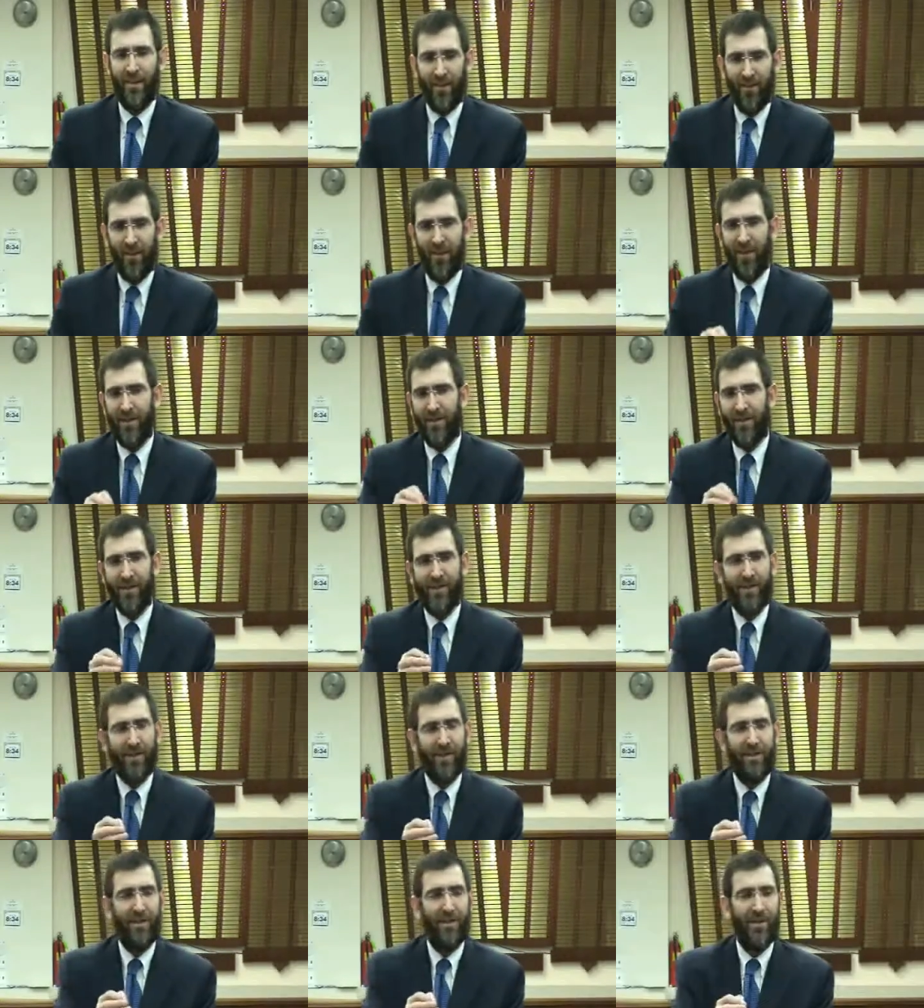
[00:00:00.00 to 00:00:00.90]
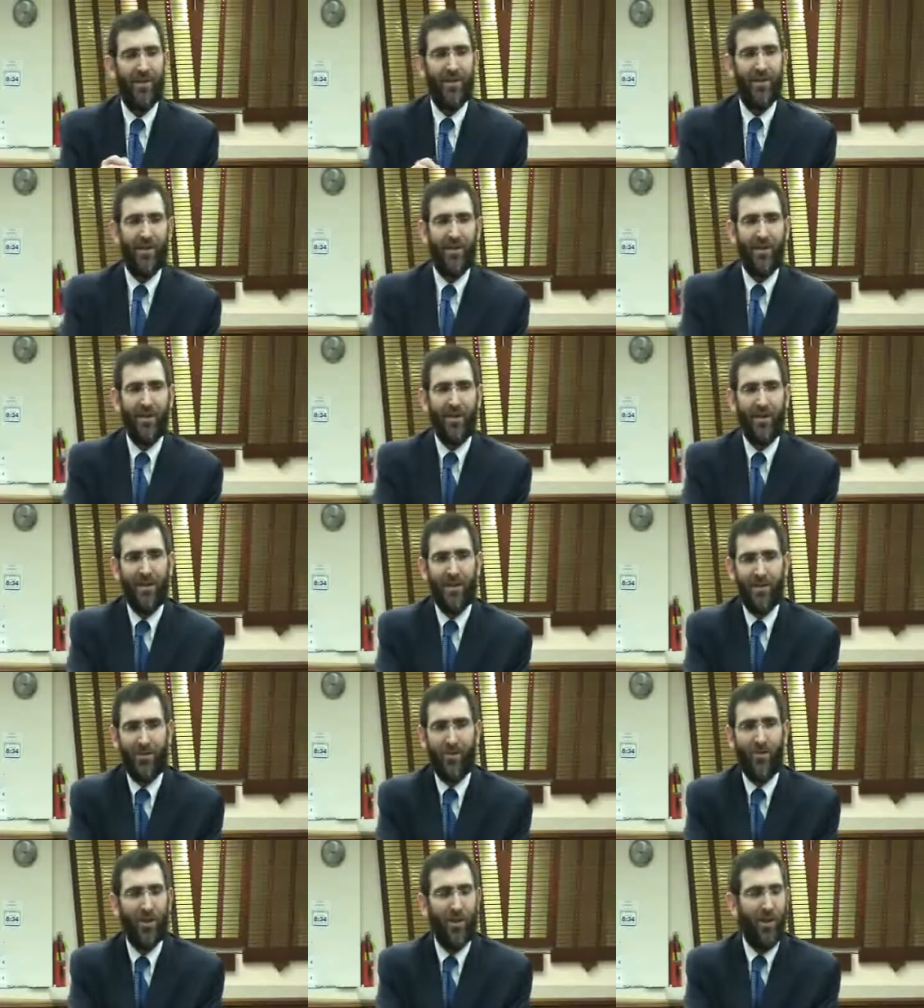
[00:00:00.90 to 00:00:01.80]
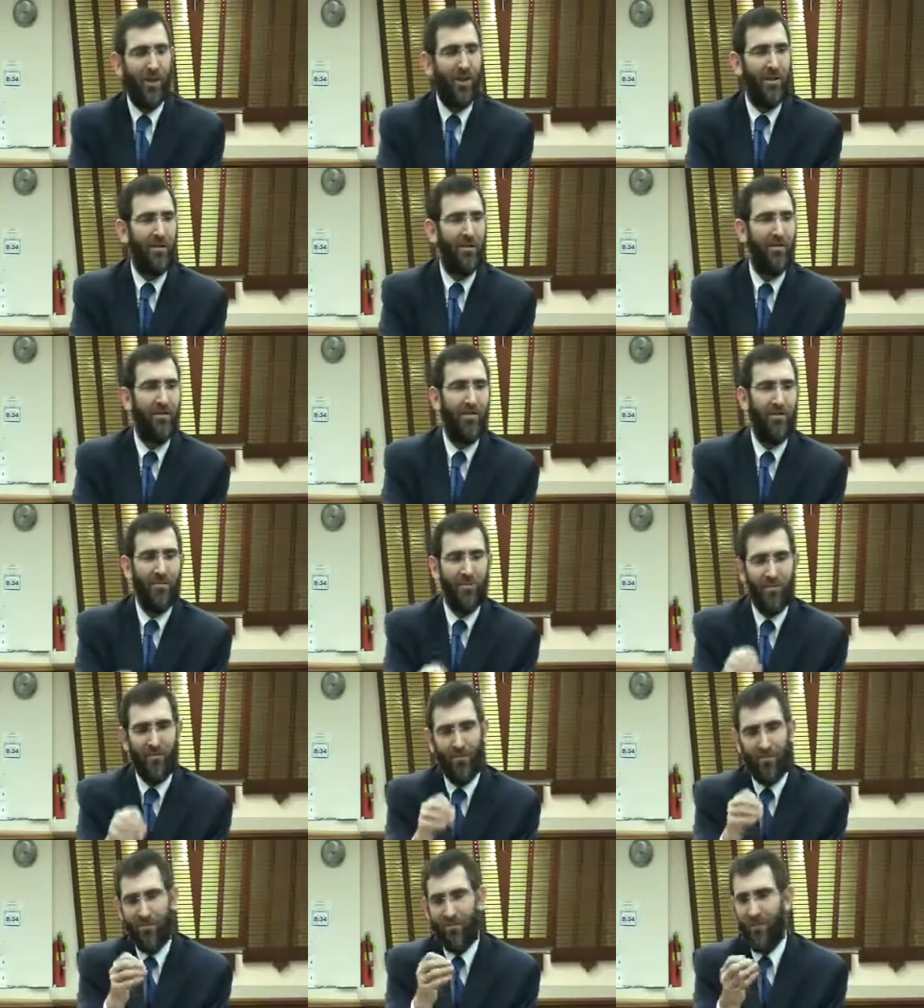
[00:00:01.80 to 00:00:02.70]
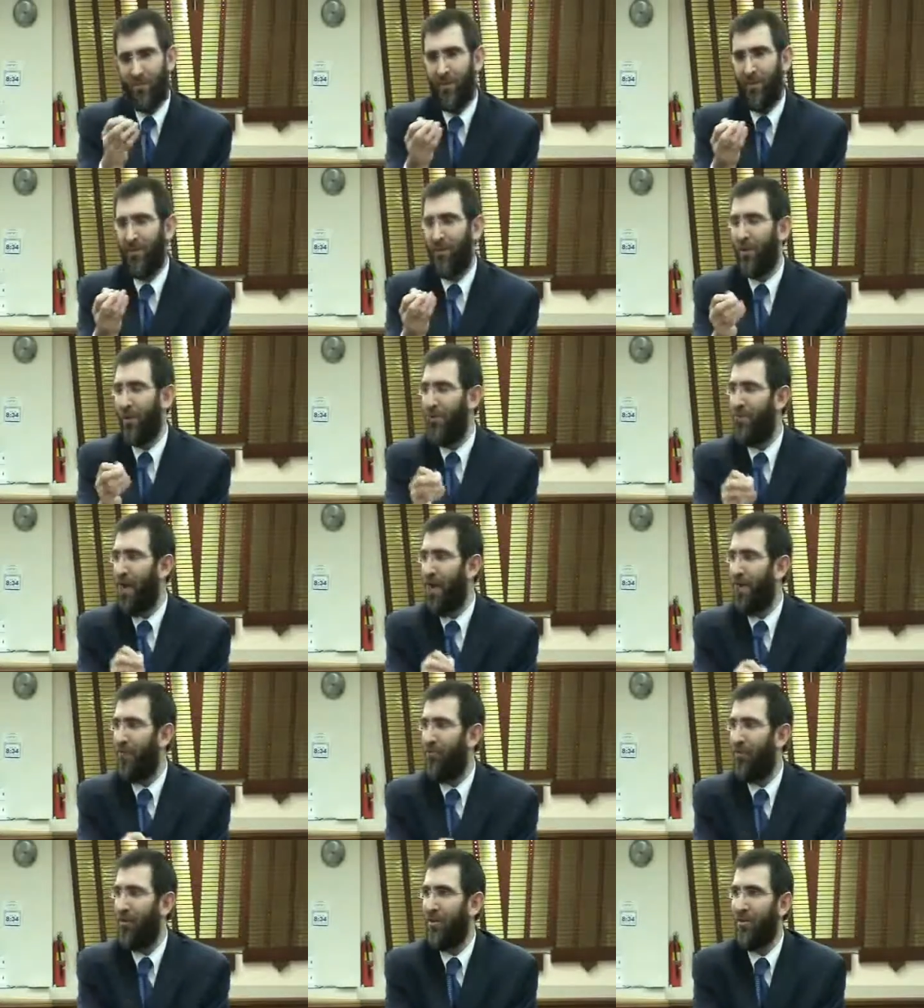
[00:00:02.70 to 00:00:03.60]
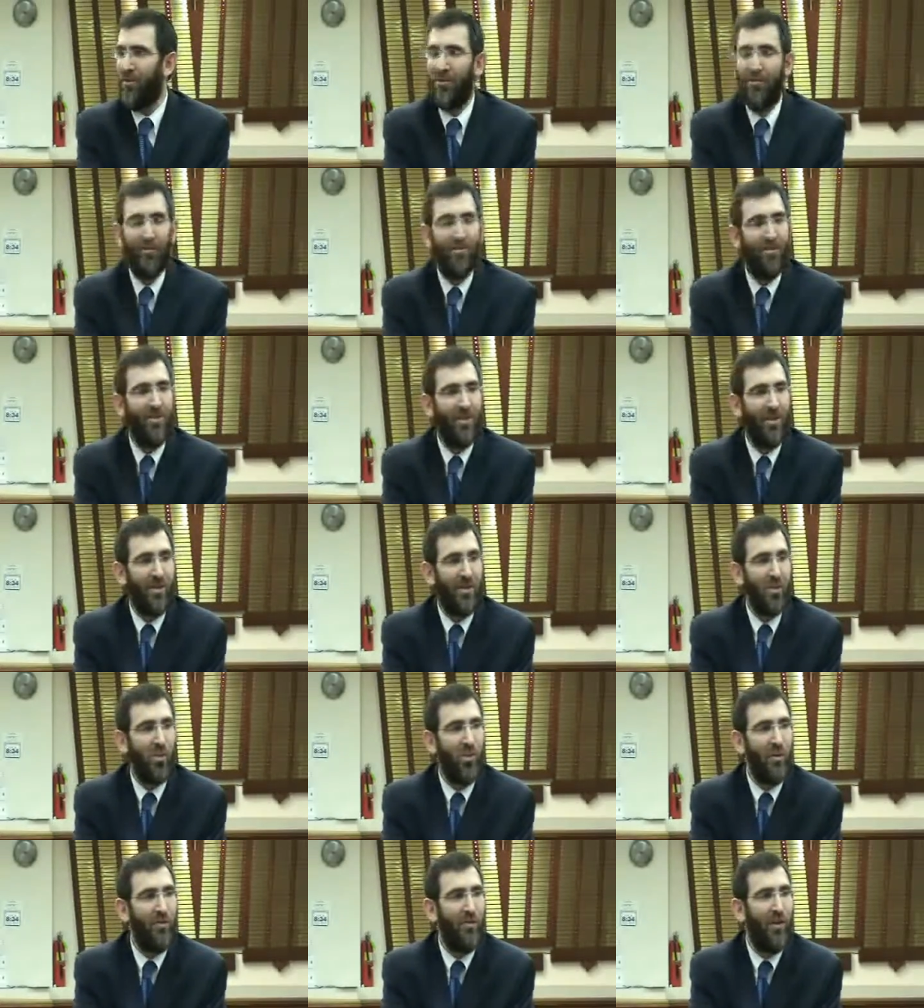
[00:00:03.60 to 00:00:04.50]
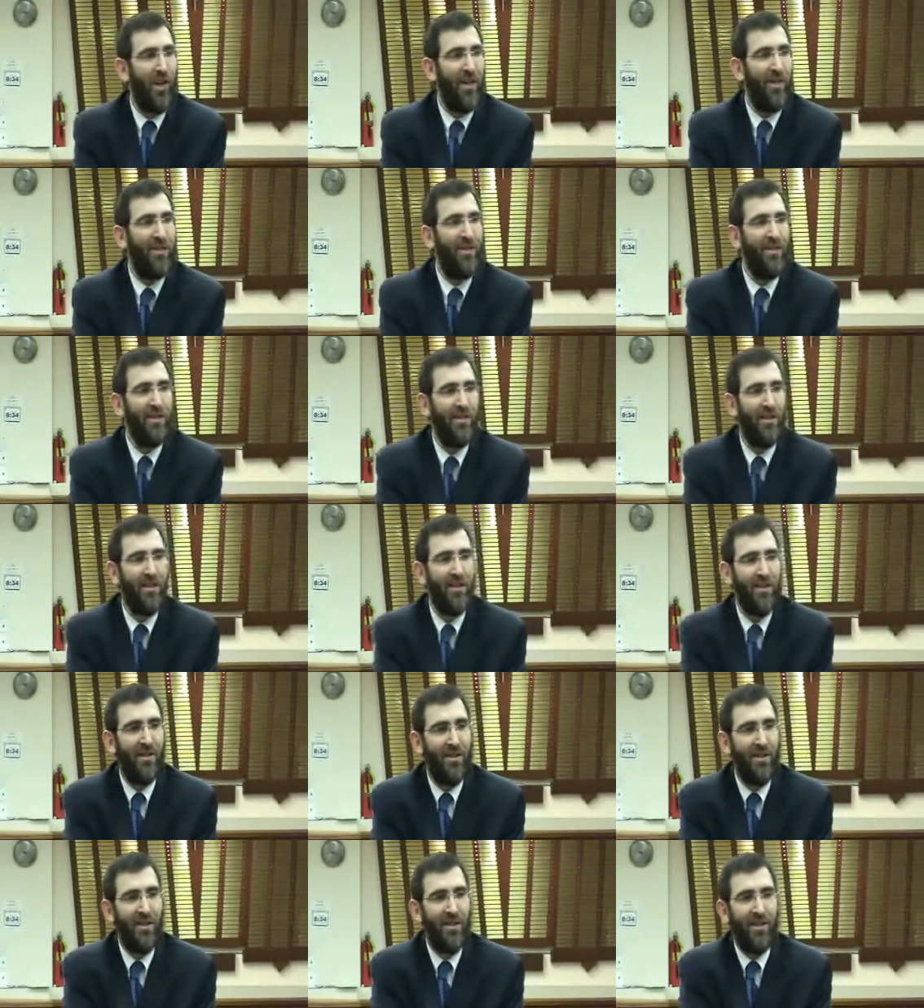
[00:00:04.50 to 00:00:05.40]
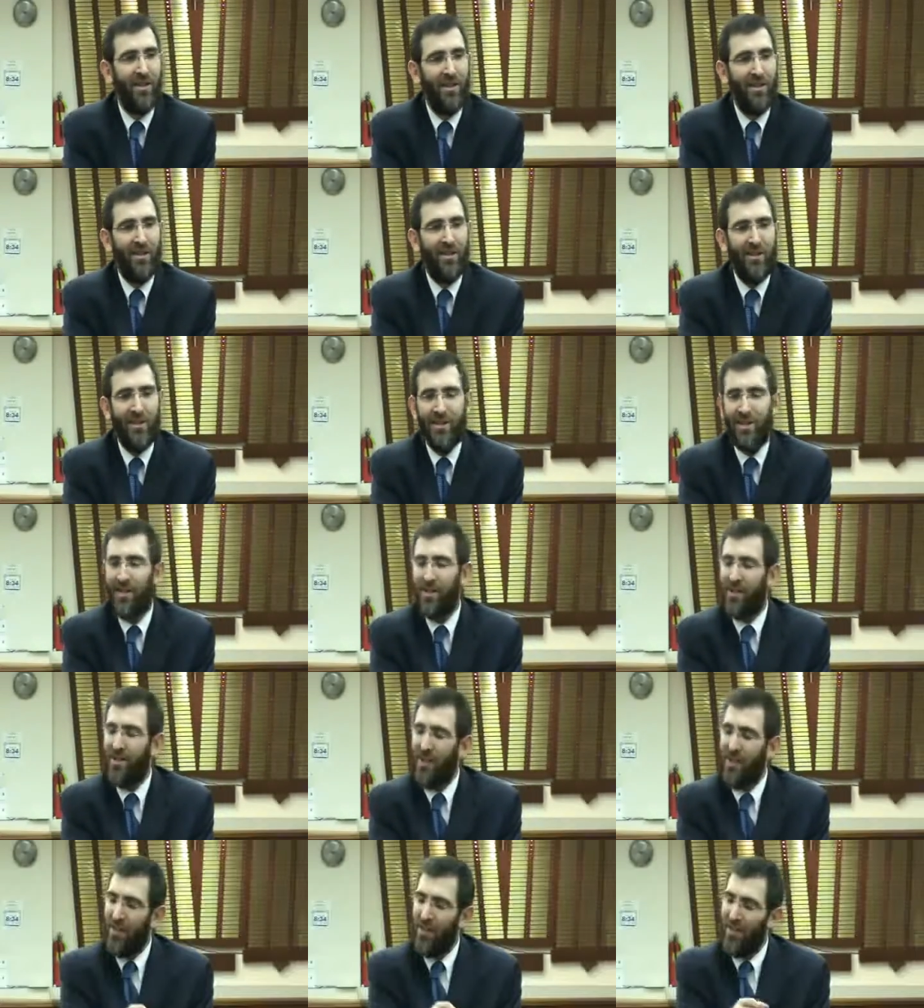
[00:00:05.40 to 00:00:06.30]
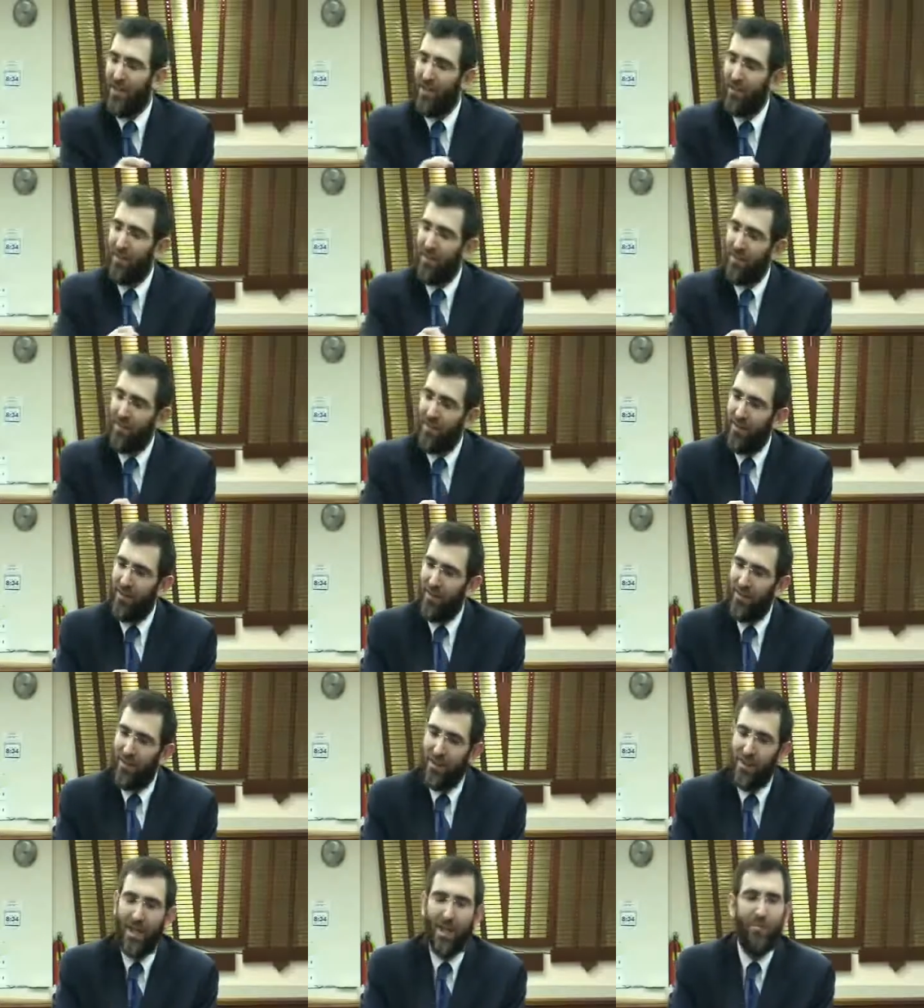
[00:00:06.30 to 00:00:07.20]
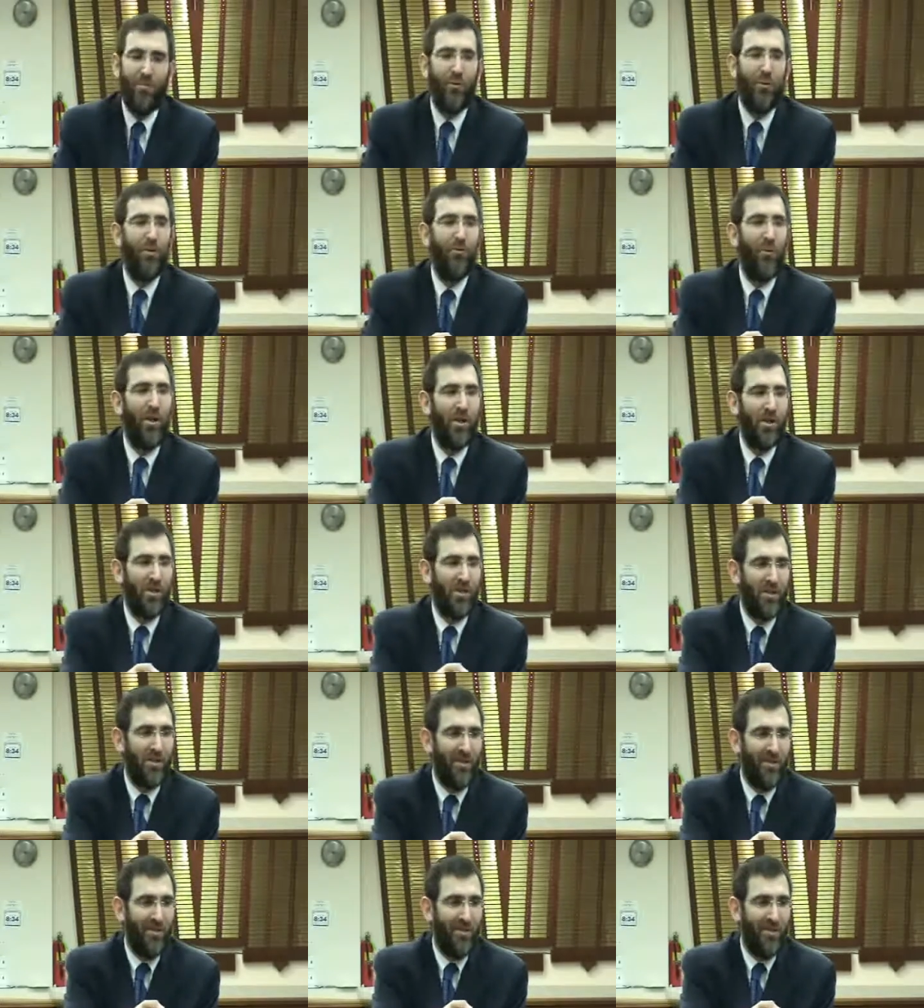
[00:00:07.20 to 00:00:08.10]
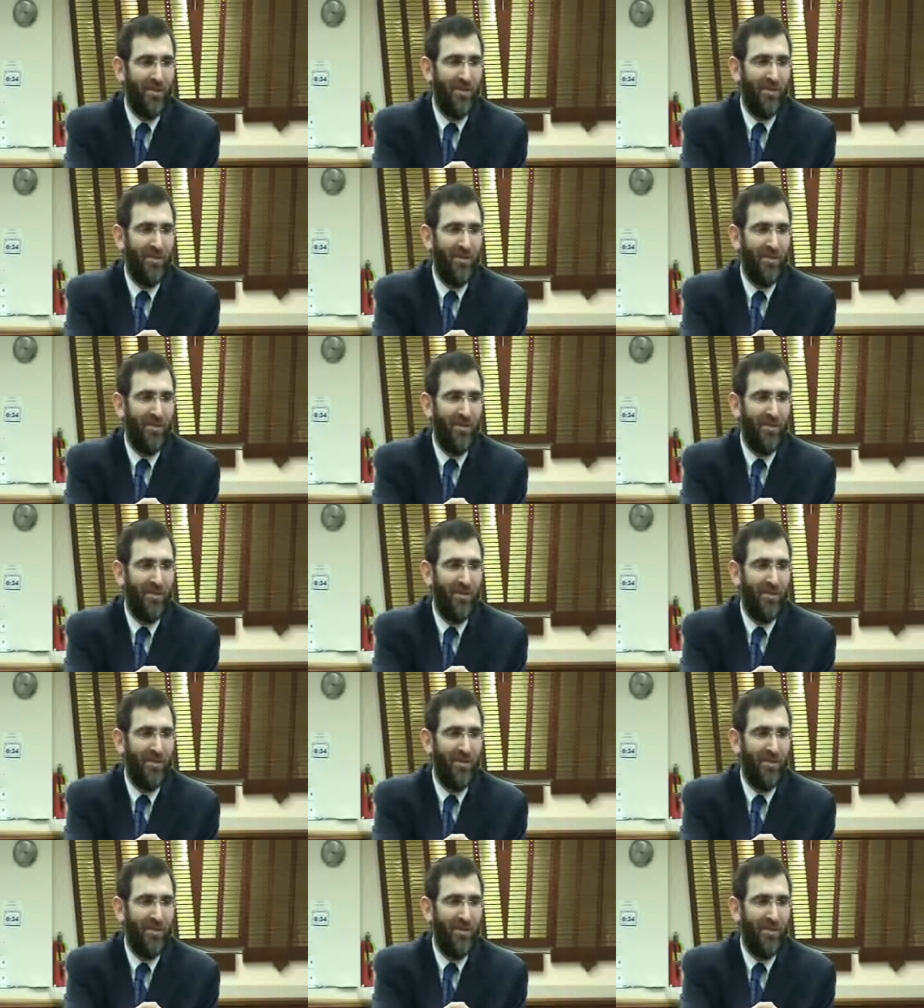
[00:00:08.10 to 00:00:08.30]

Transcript: Now, this is really, if you could imagine a sword fight, this is the saber thrust.